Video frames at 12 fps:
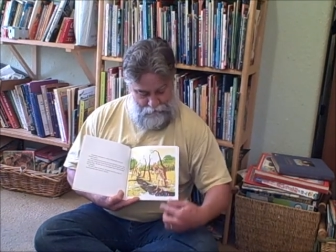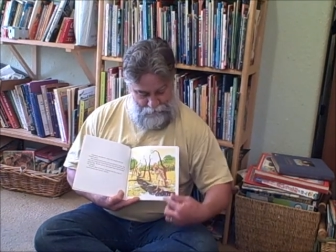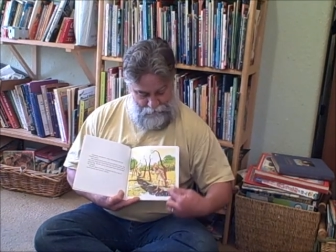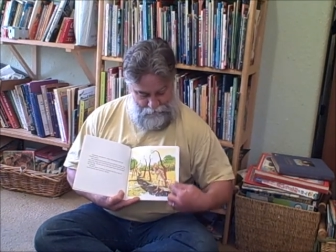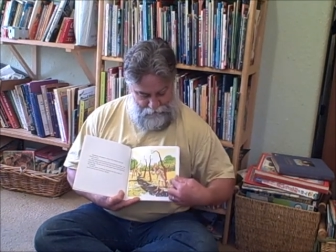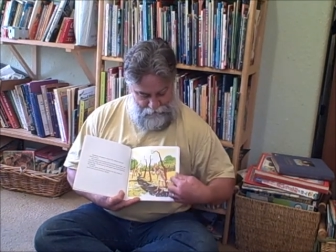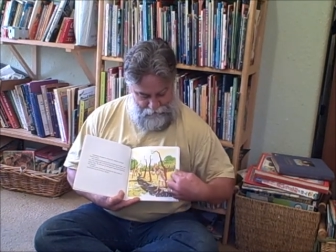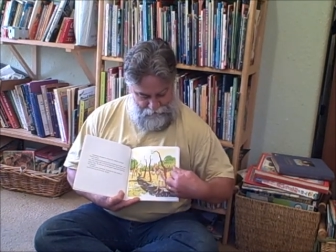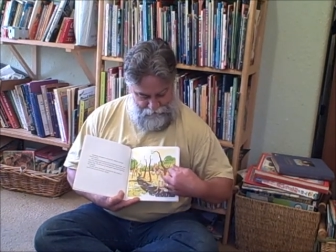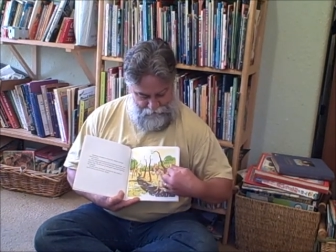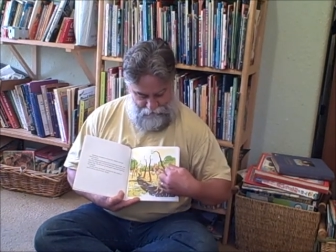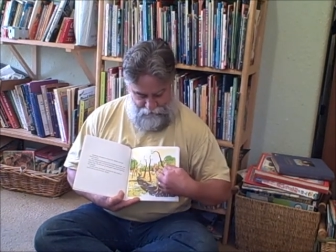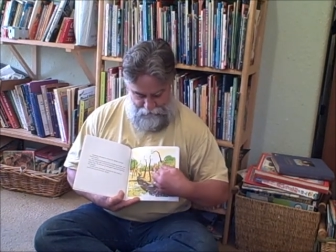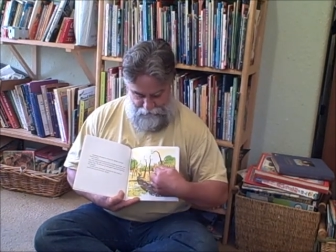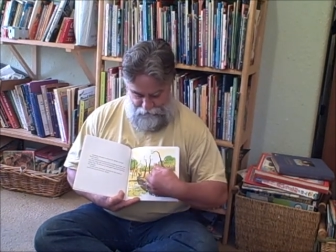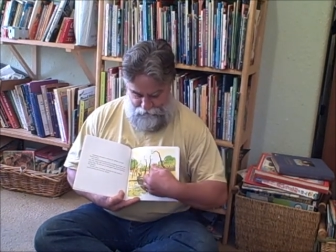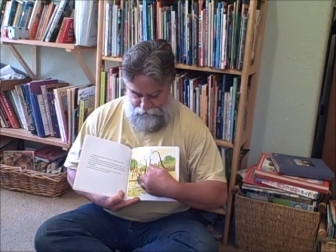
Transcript: So look, you can see all the